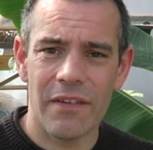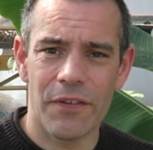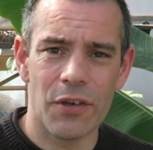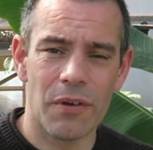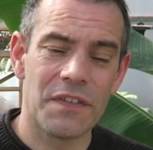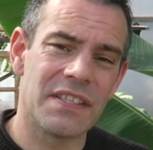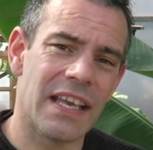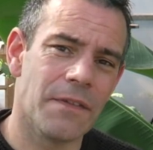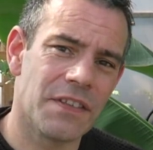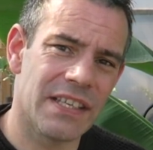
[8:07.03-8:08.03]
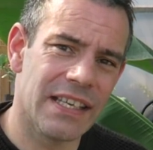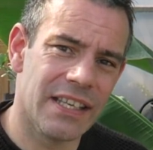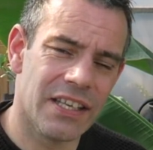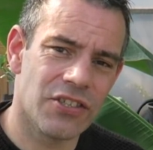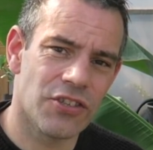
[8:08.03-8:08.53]
of you have saved seed
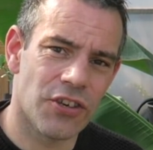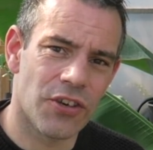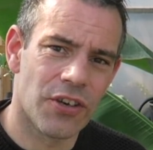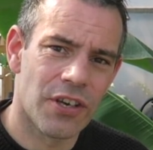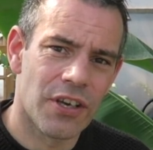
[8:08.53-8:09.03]
this year?